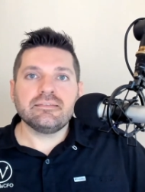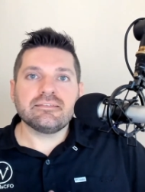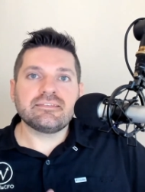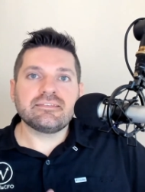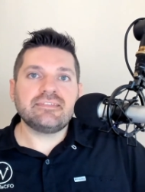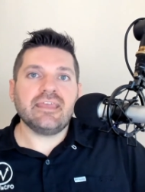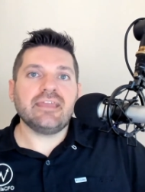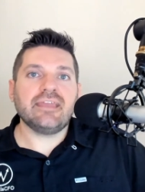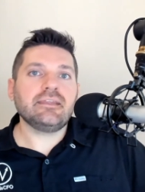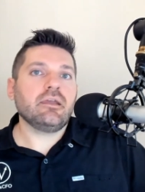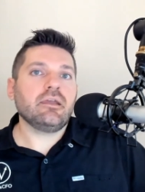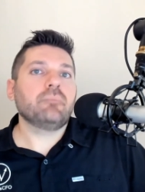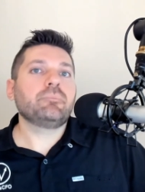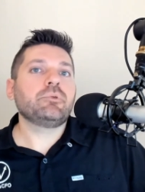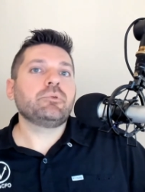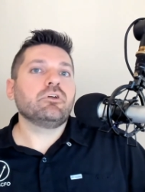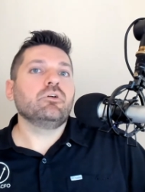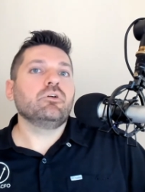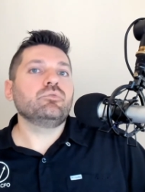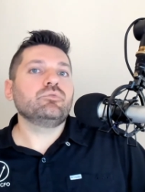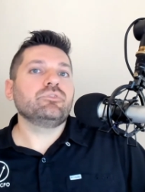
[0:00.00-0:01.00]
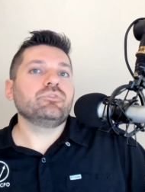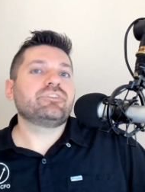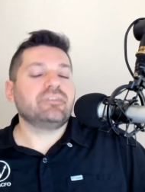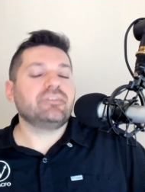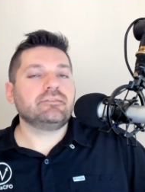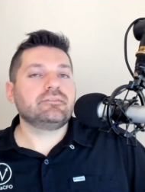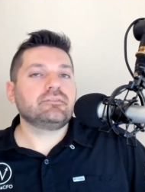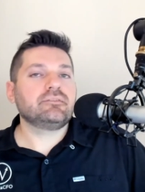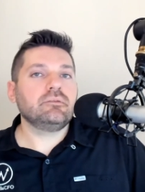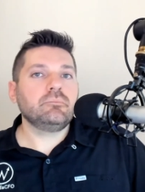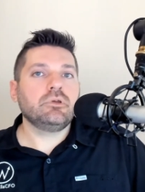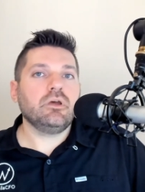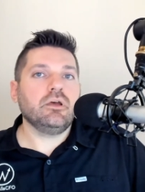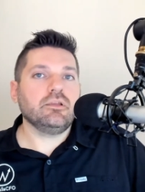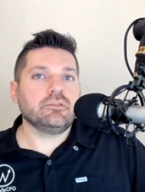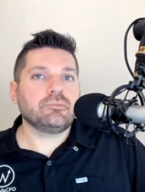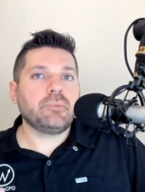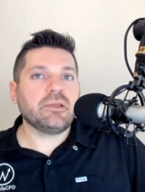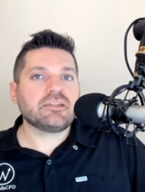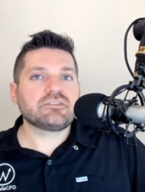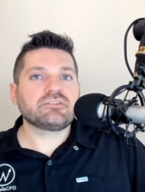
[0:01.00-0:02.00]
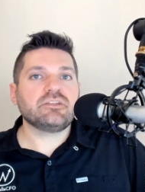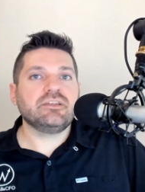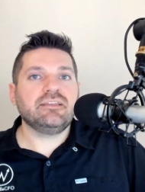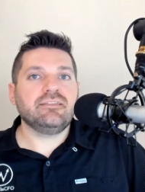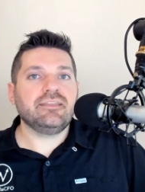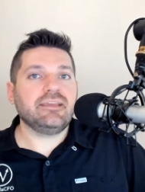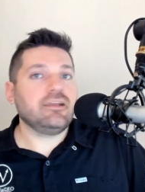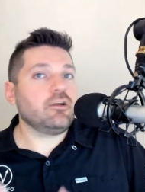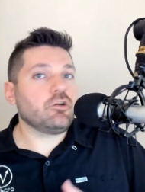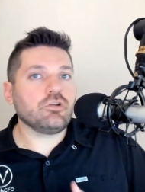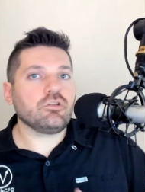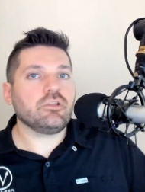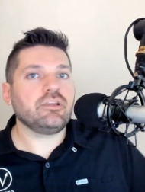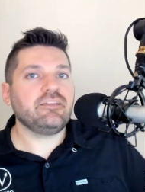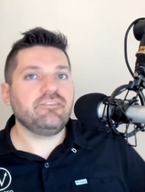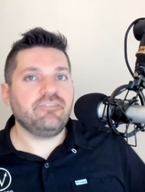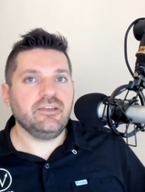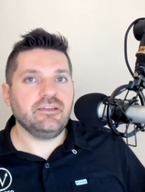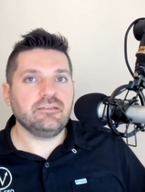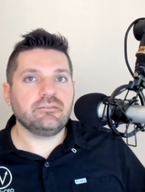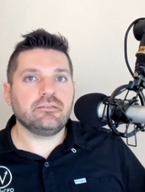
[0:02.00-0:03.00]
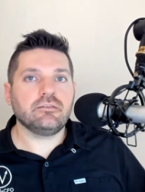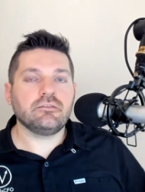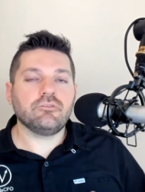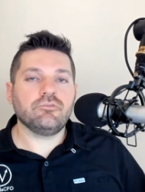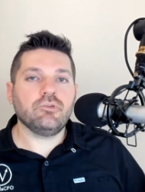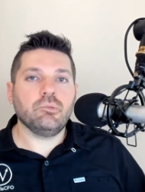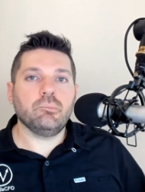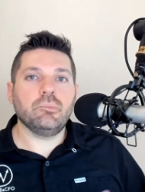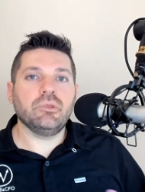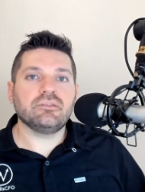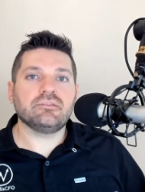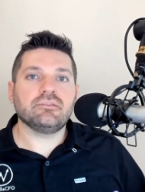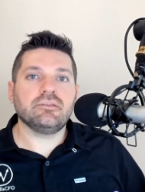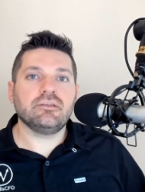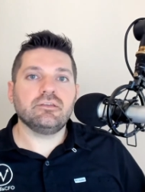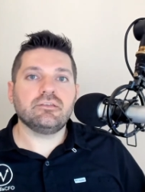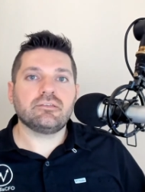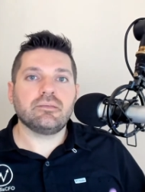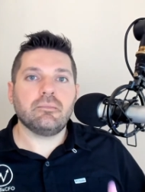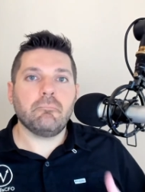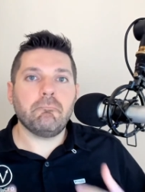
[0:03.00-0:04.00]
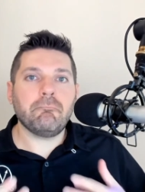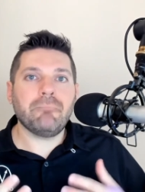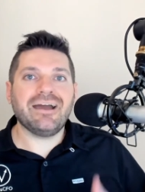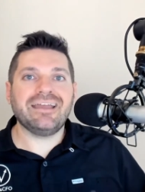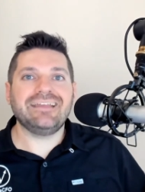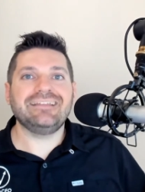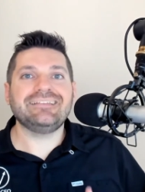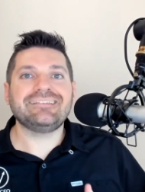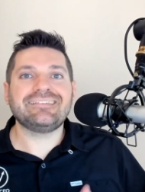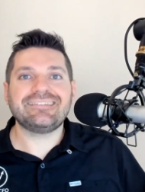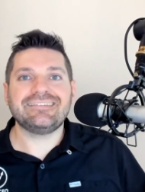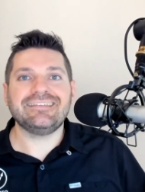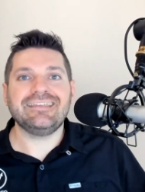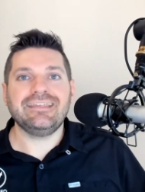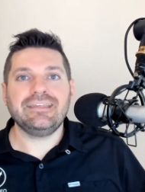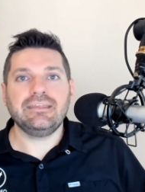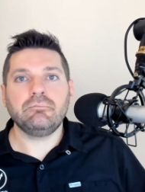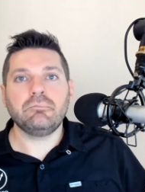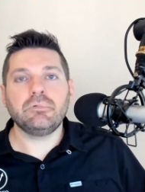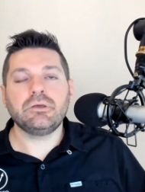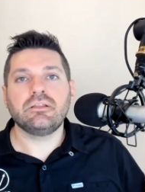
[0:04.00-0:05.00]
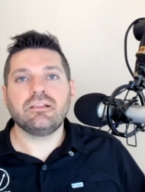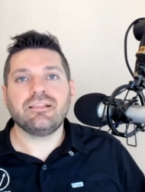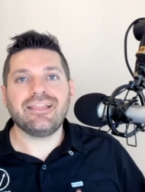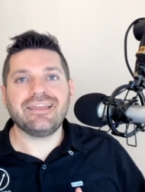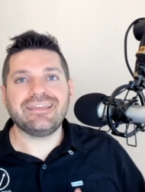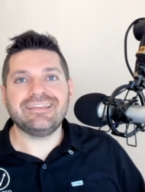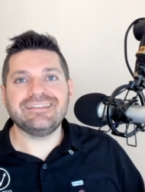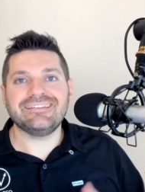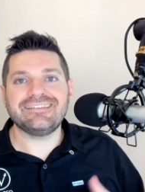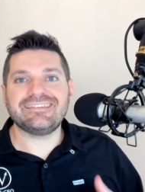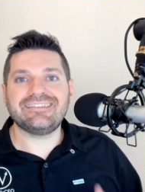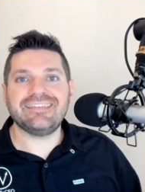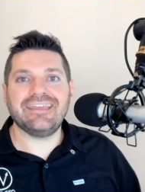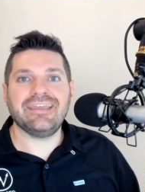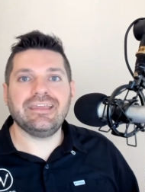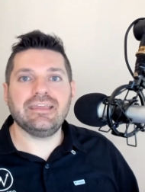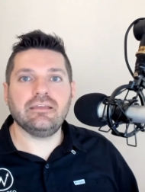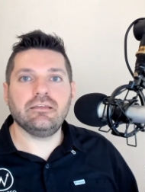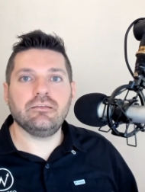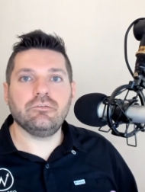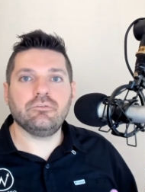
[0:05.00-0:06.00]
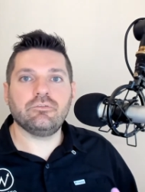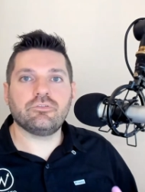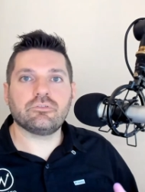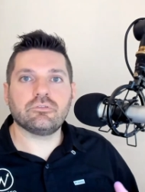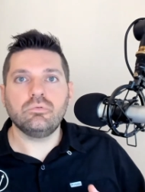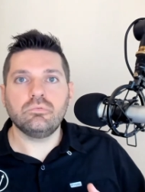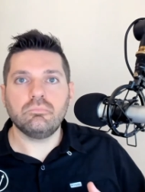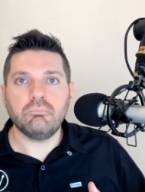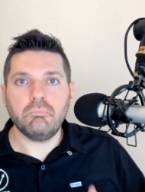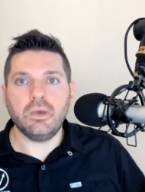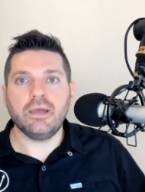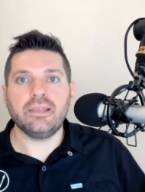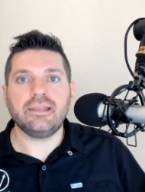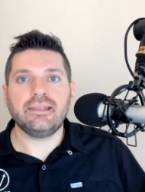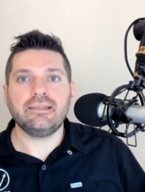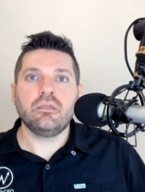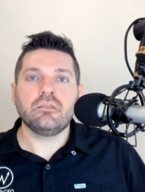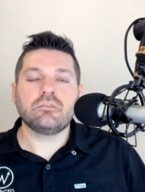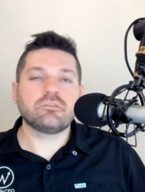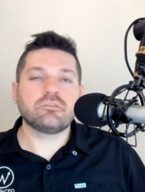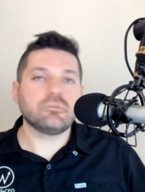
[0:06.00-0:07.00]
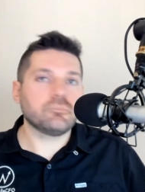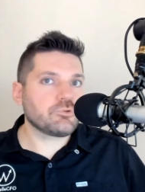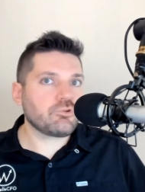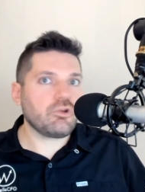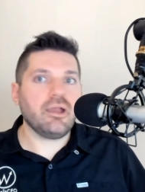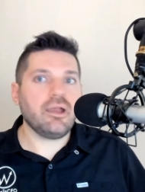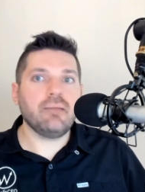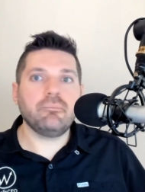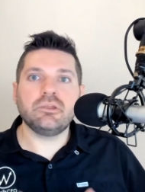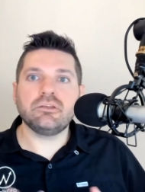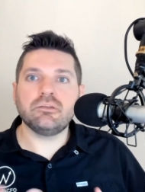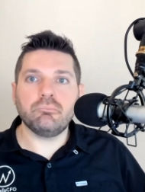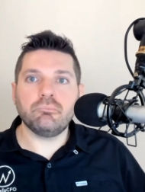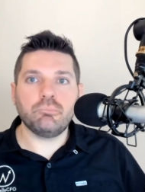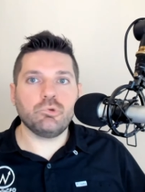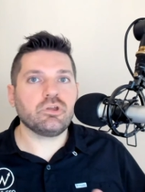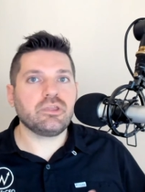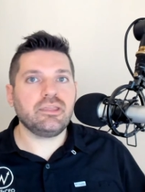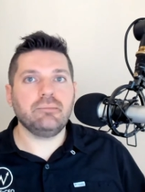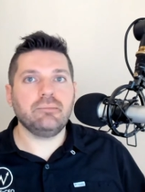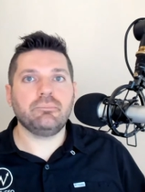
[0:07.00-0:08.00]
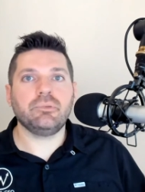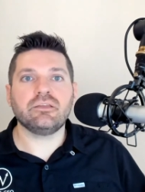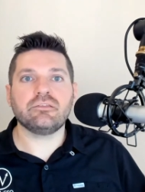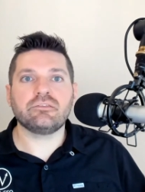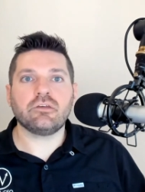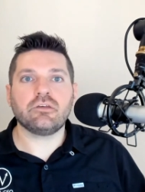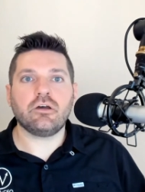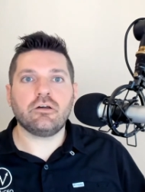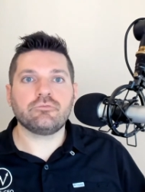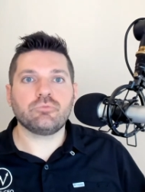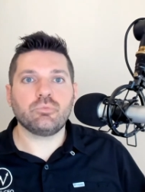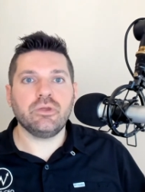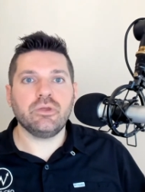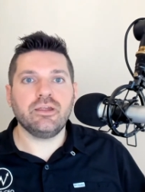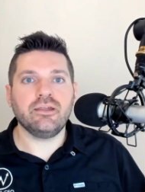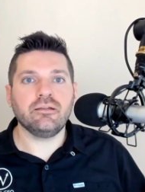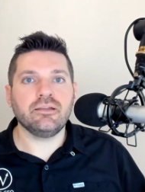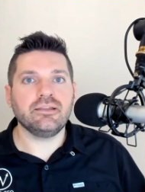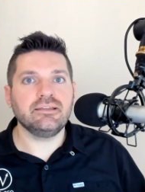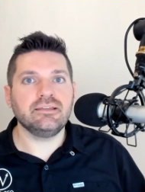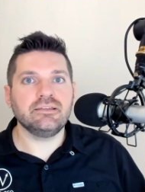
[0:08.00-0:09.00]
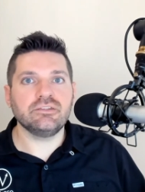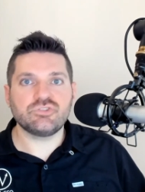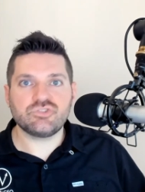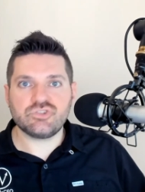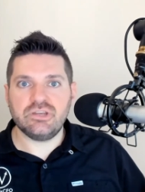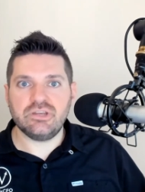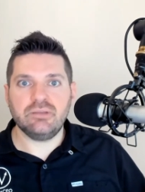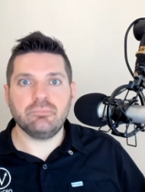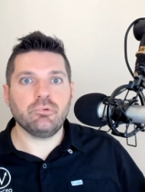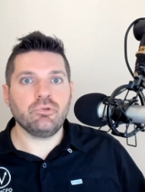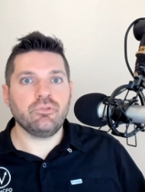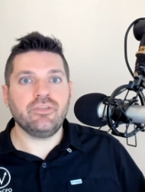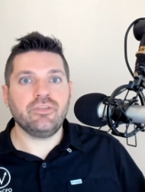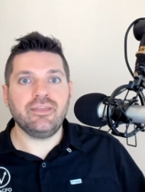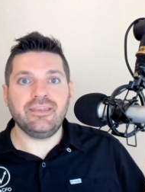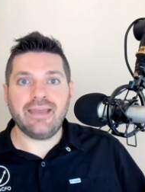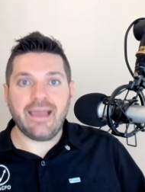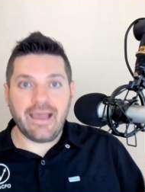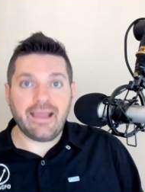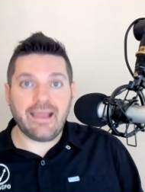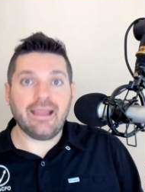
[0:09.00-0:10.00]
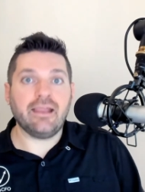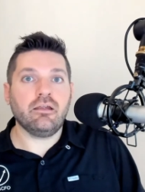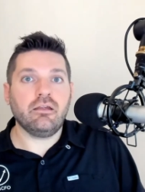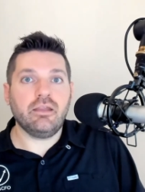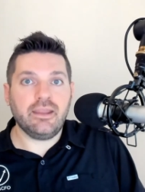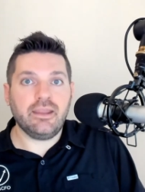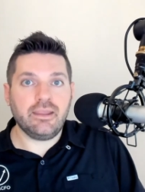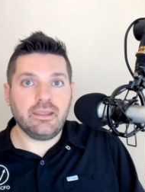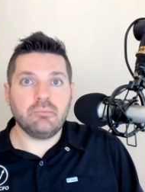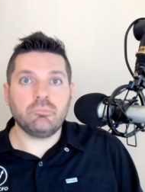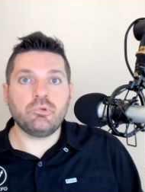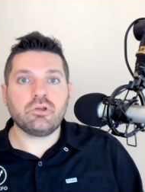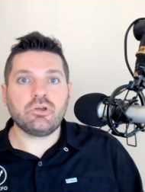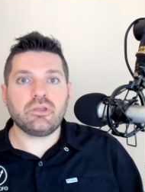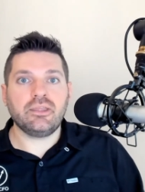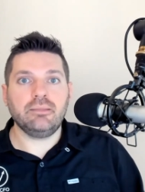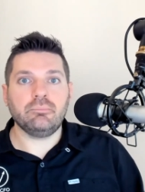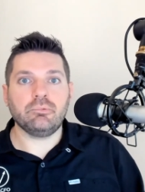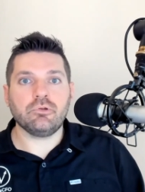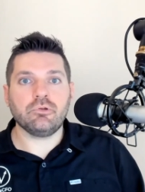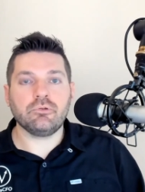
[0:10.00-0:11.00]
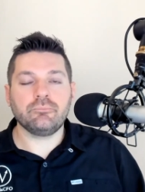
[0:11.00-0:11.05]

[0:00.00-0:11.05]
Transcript: Setting up your own system, especially in the early phases of your business, might seem like it saves money. Subscribing to bookkeeping software is cheaper than hiring a bookkeeper.